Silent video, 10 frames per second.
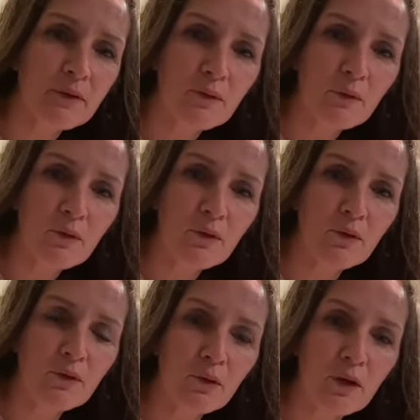words
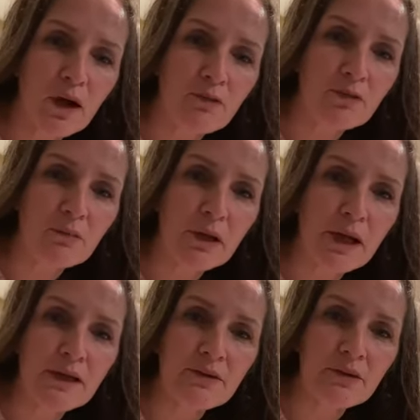all over the
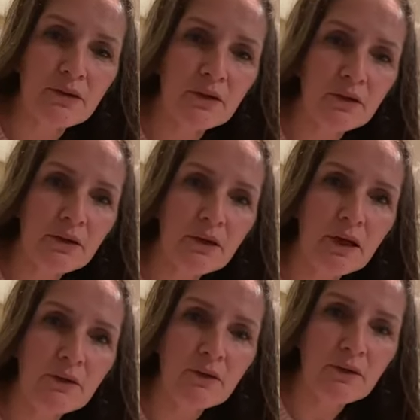place.
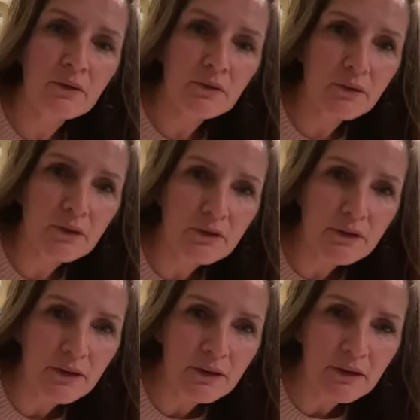Where is
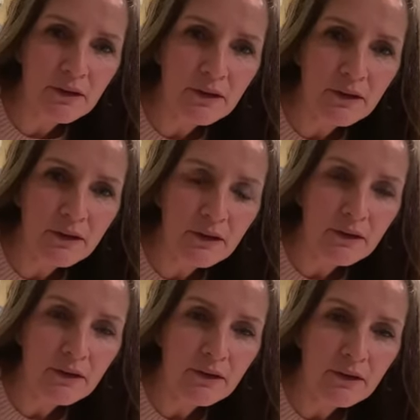it?
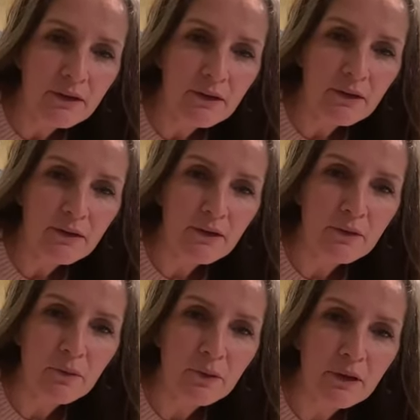I could just
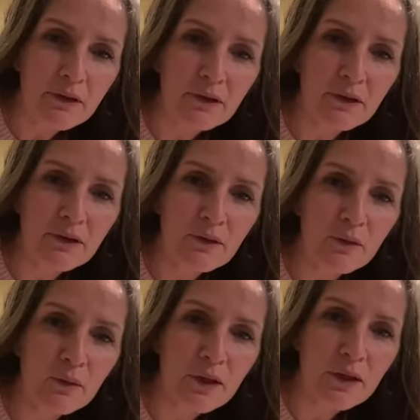pull the
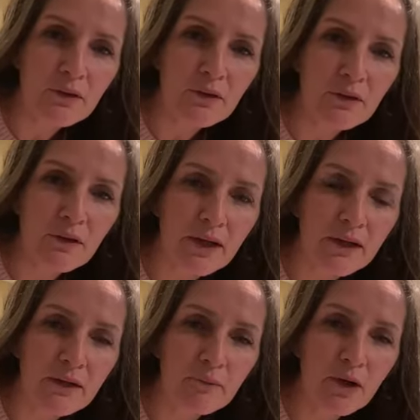cord out, couldn't I?
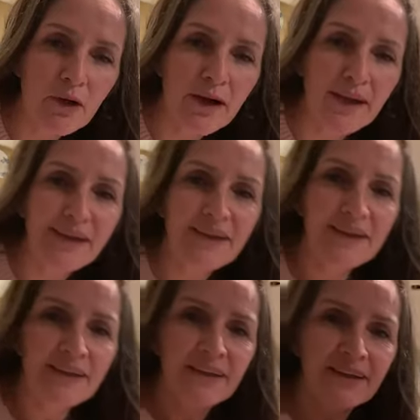Bye.
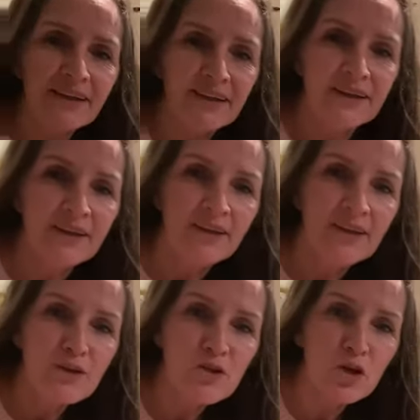
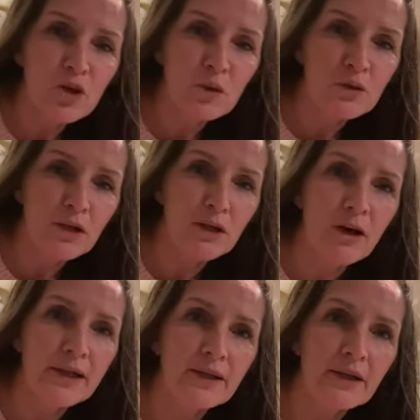Circle with a line
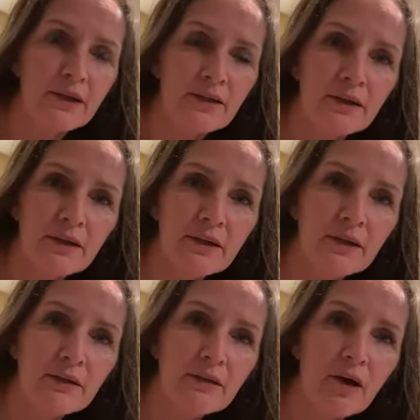in it.
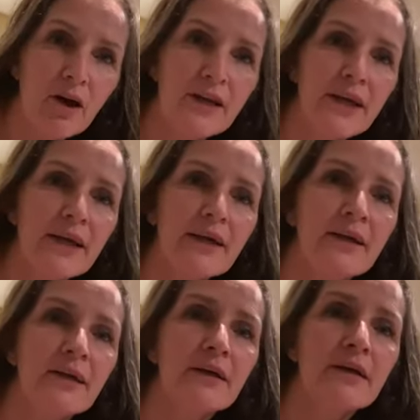Oh, yeah.
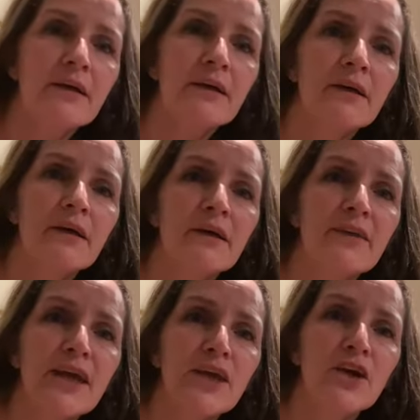
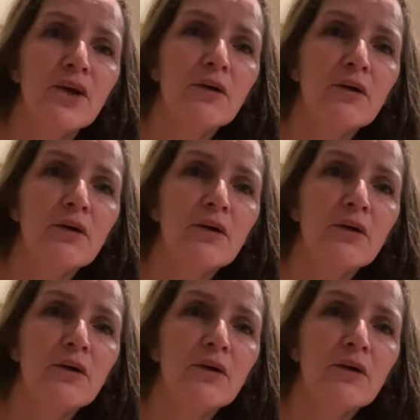Thank you.